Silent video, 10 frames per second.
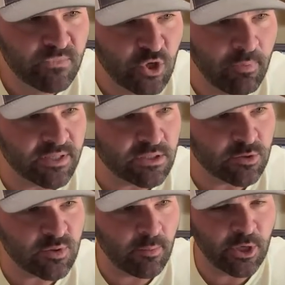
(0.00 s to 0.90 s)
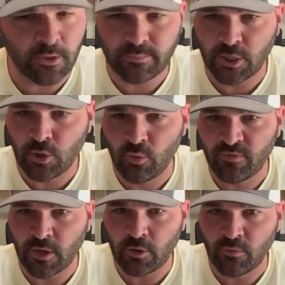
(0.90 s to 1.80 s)
do business with someone you know, Hudco
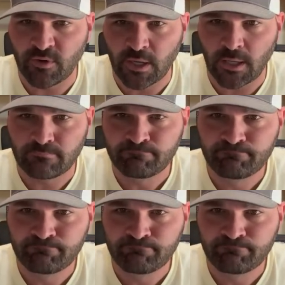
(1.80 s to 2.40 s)
Roofing, hudcoroofing.com.